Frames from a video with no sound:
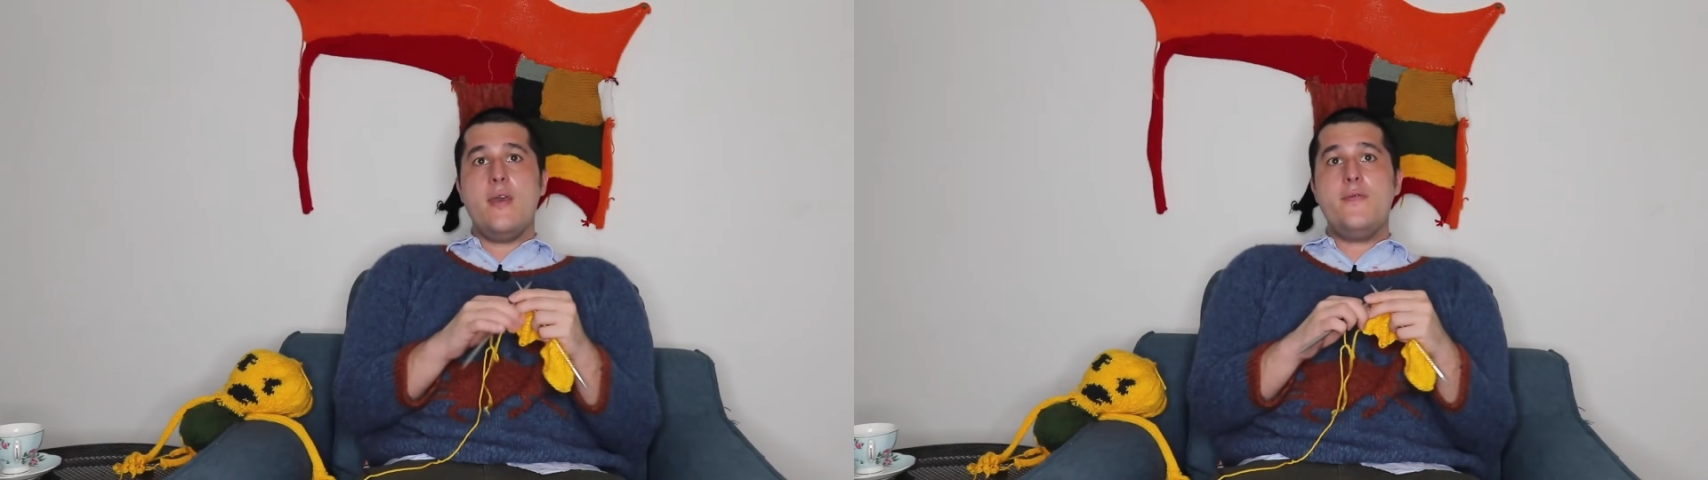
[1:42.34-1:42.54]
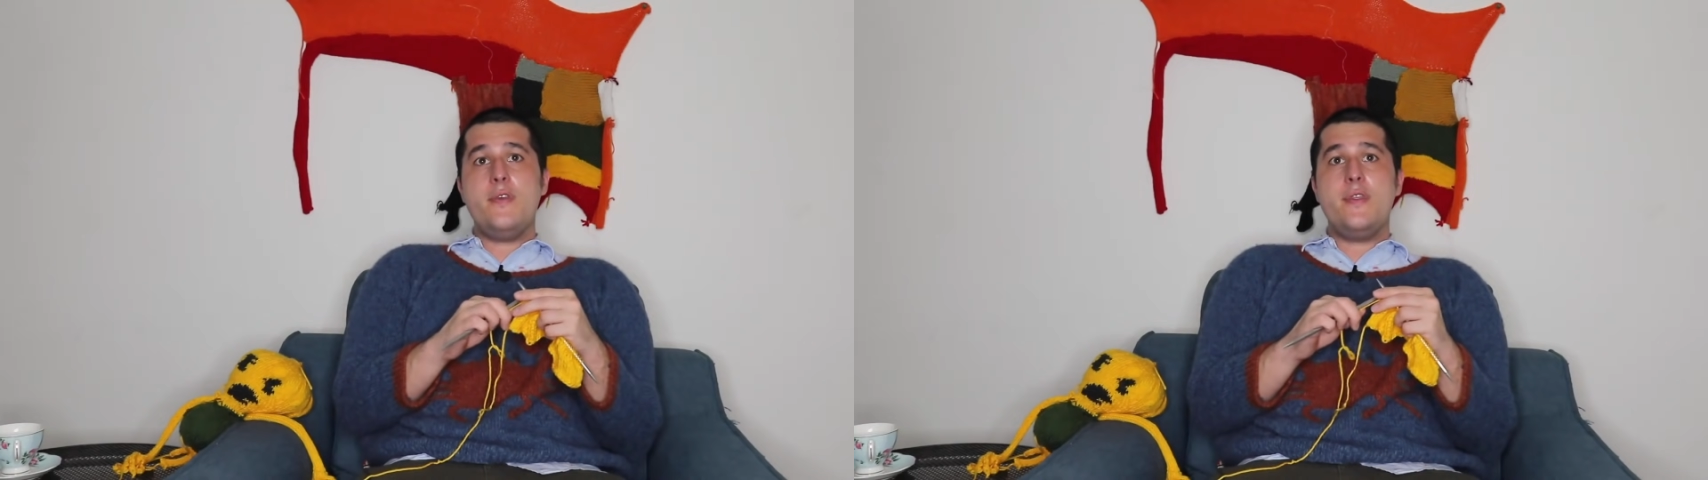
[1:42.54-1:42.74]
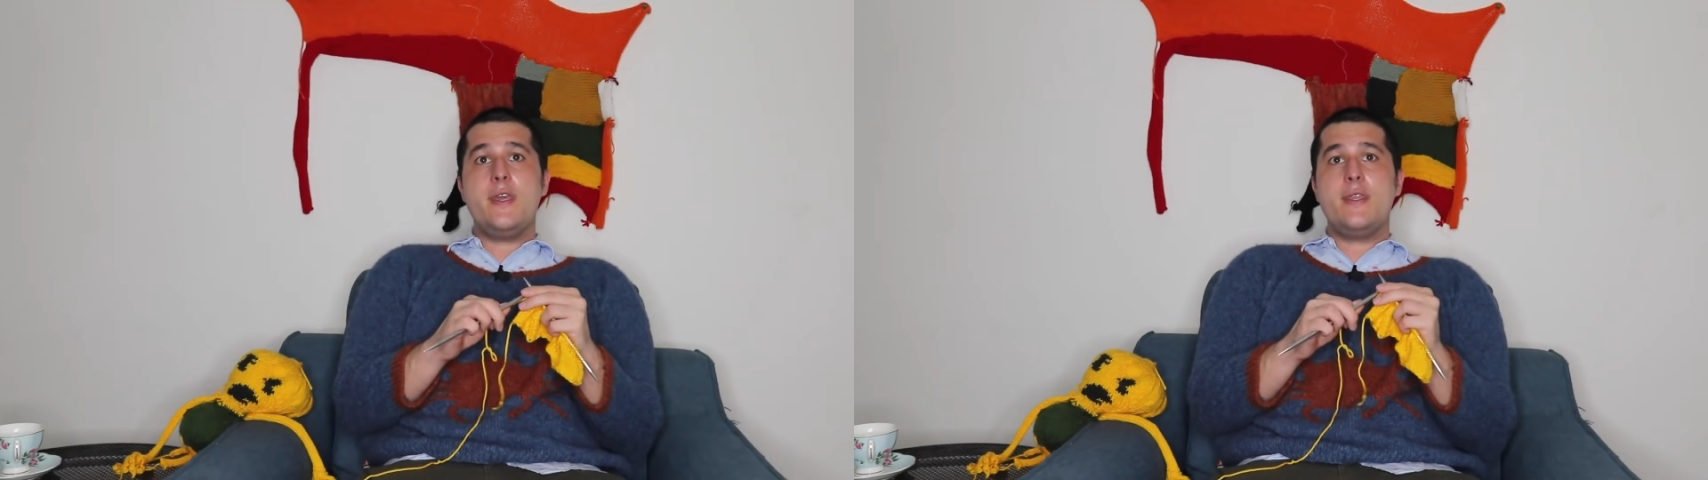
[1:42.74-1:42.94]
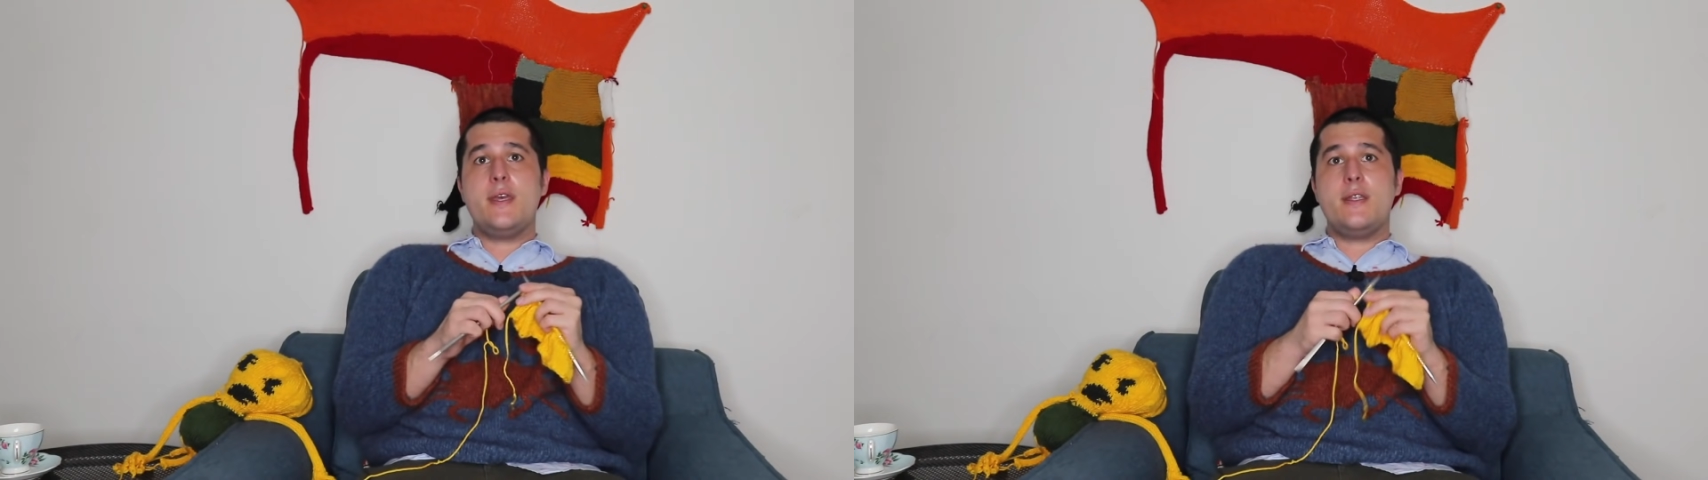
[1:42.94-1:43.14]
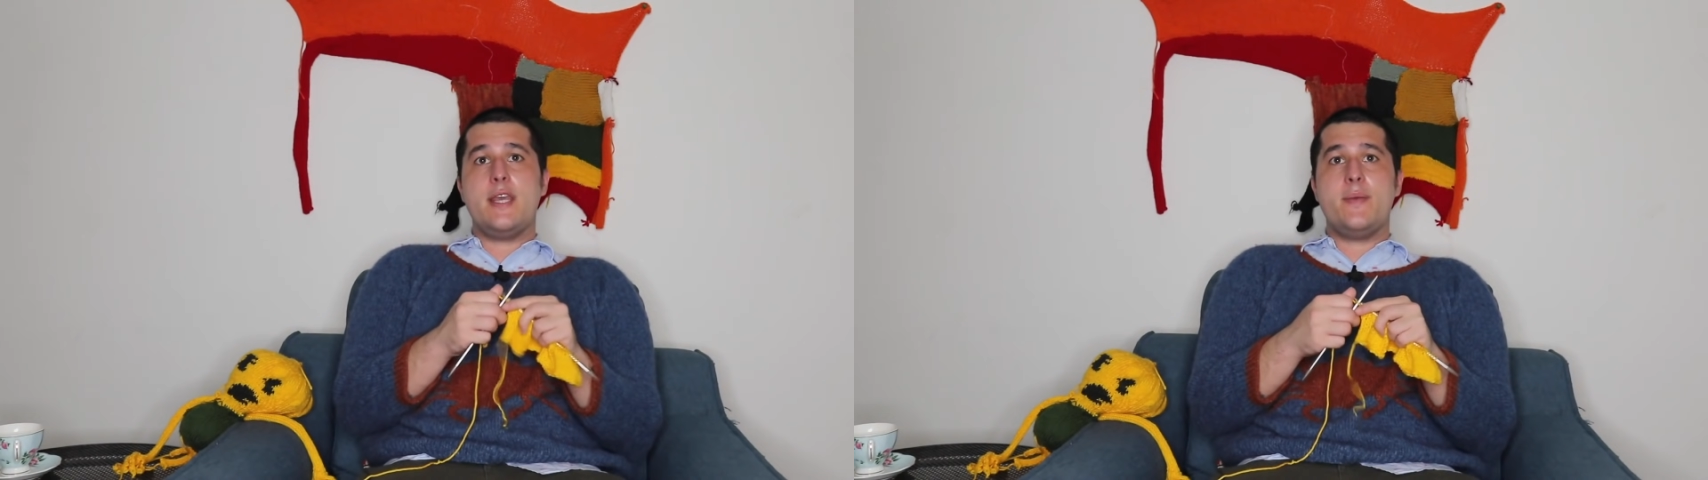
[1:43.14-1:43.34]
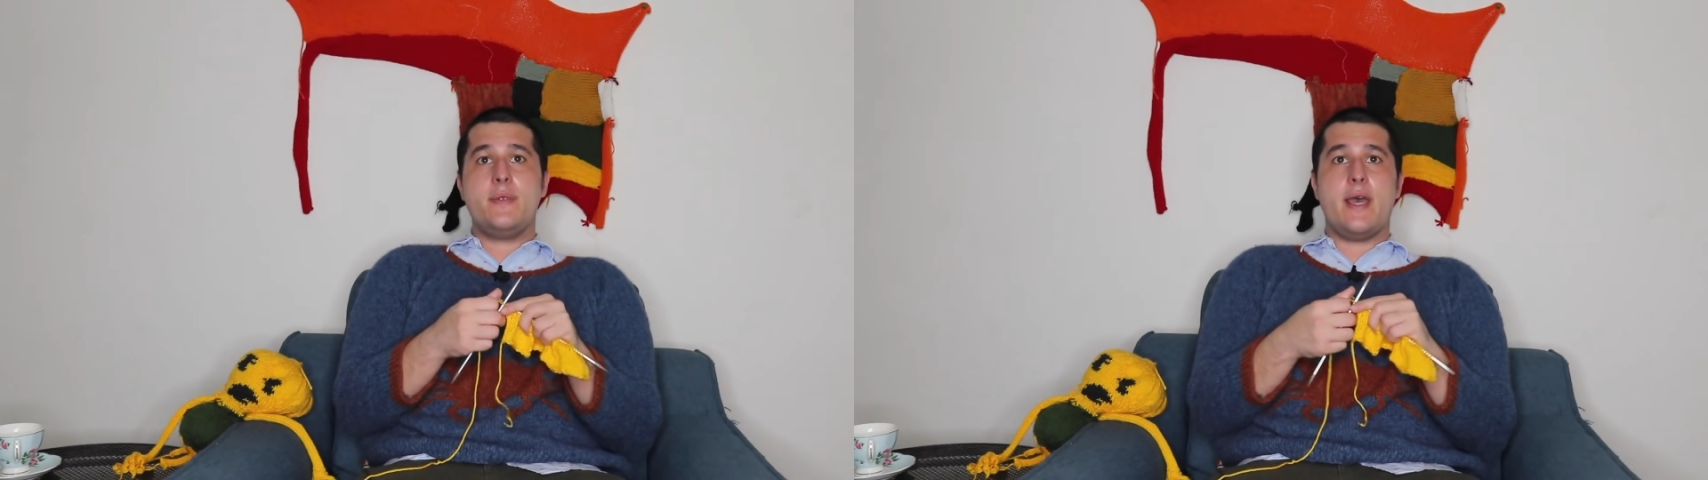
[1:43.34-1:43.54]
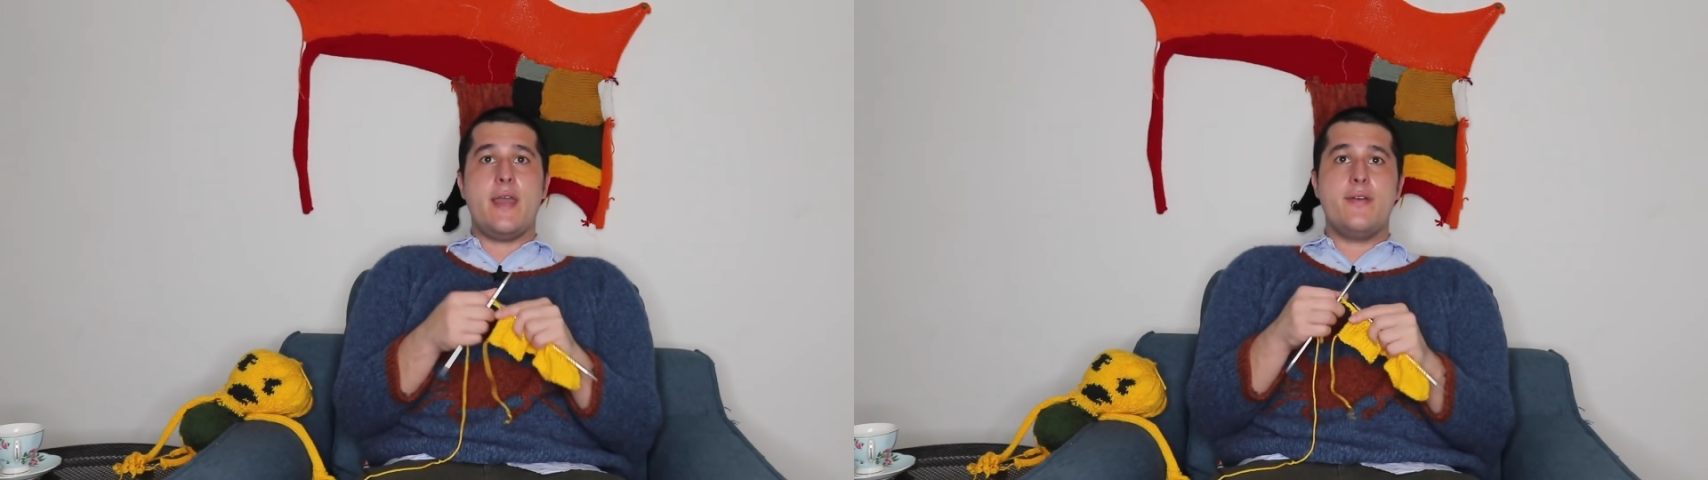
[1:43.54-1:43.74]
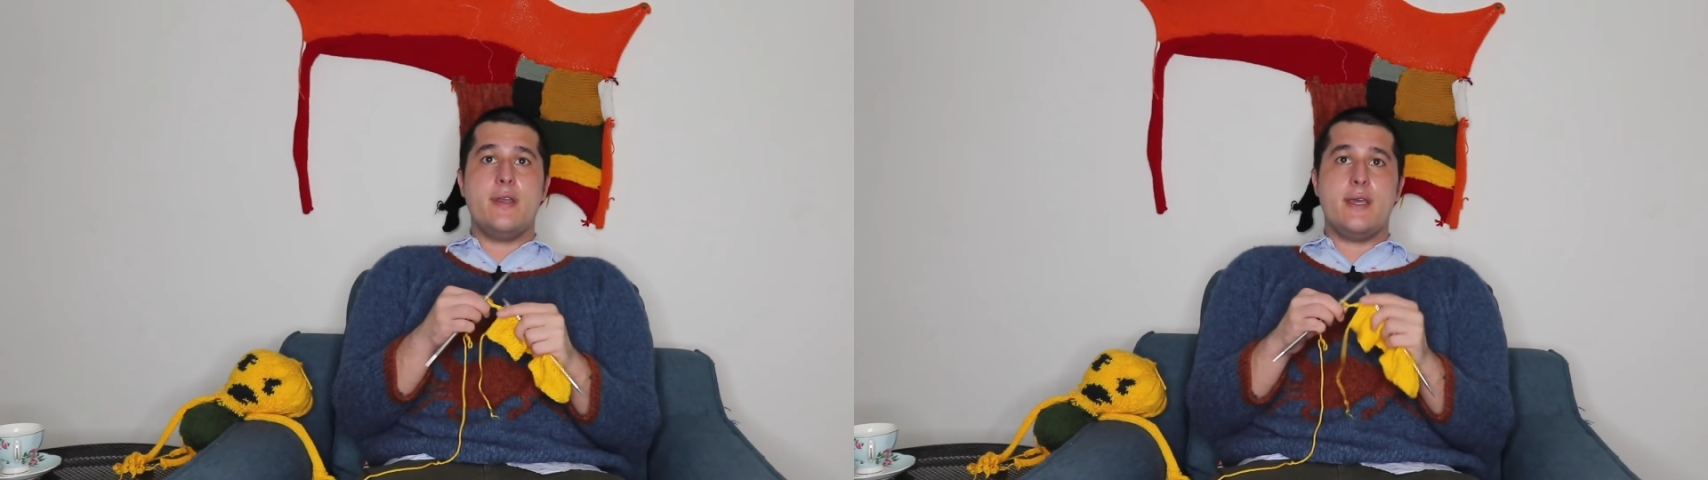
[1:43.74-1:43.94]
Everything that Dame
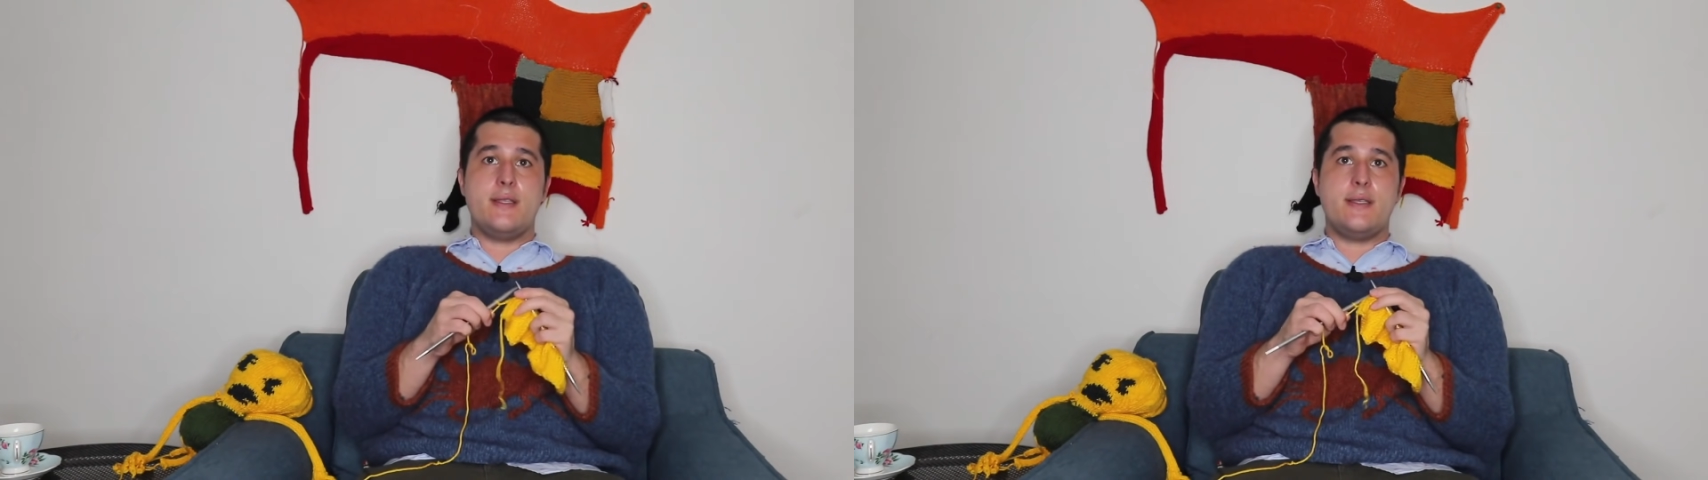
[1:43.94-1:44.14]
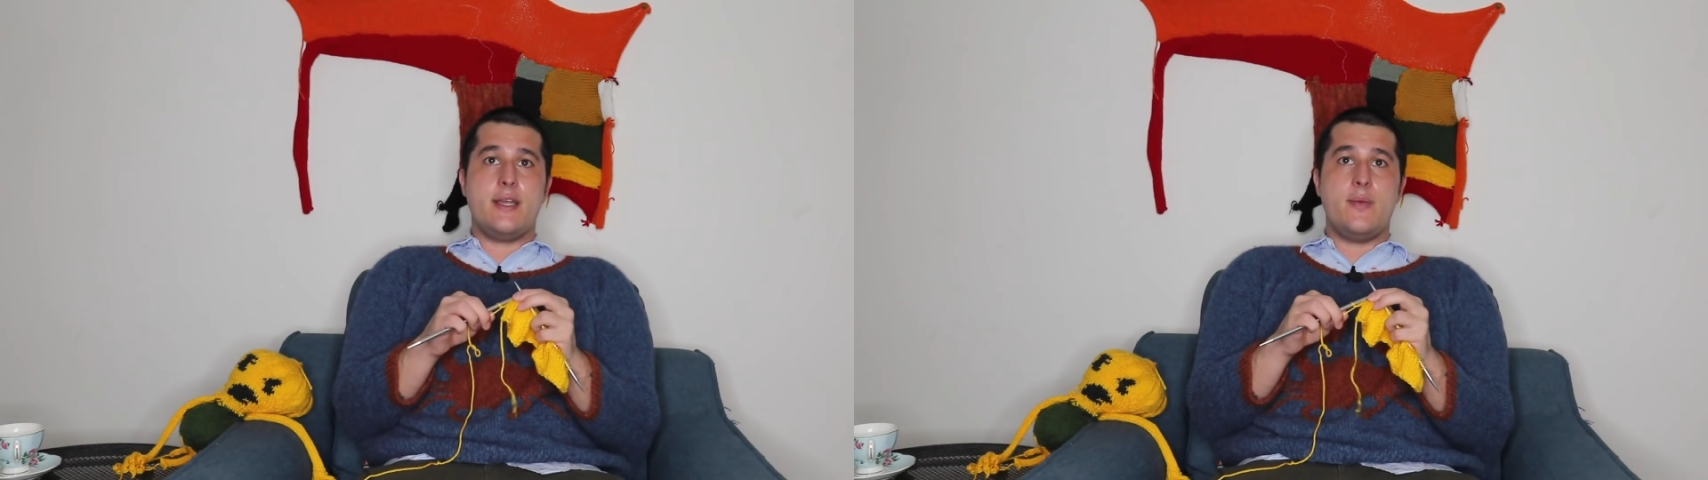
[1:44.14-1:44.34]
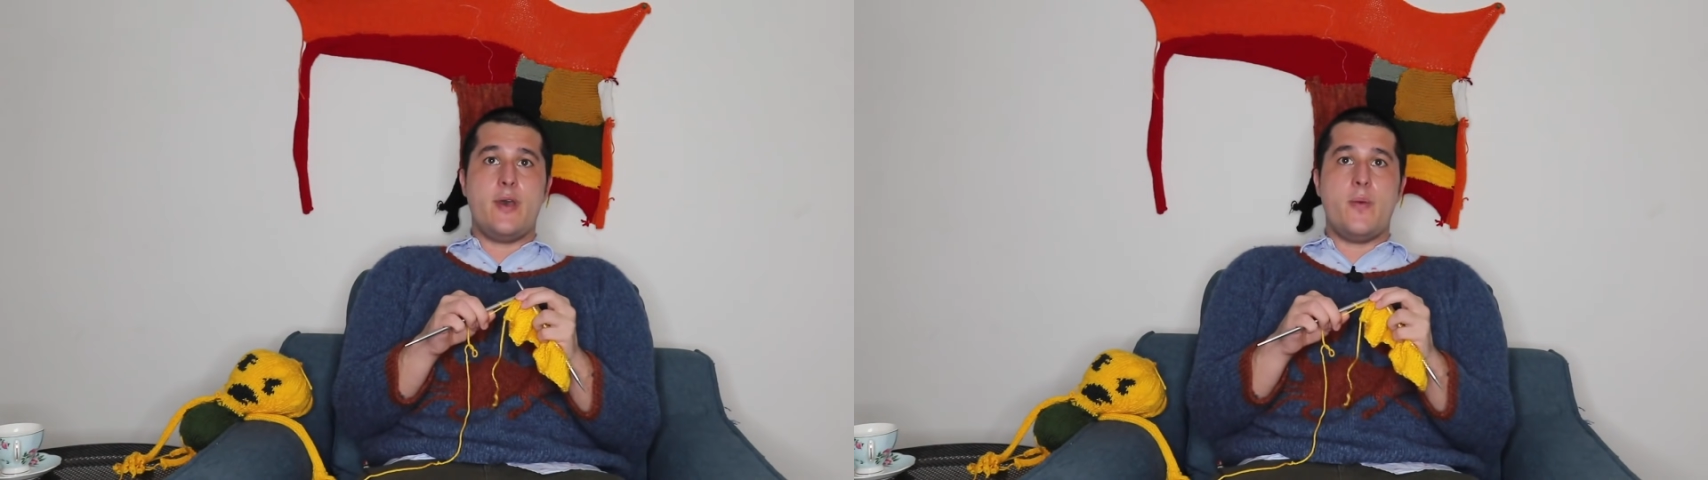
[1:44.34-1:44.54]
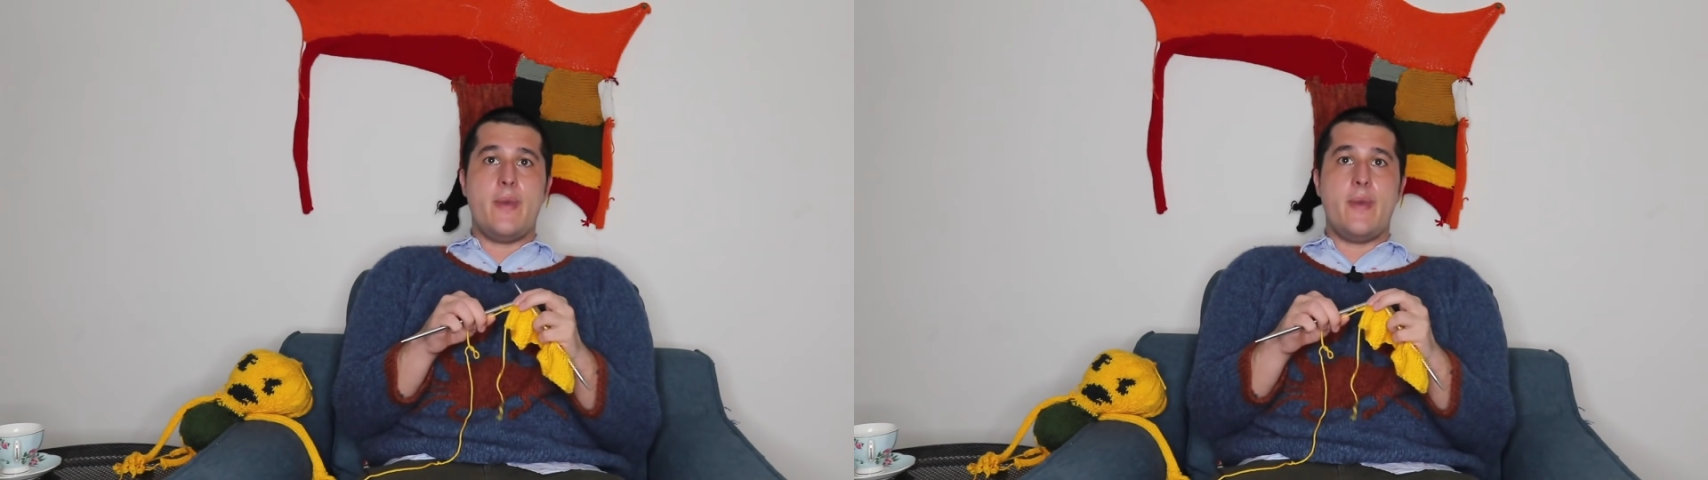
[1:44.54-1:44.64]
Tyra had said about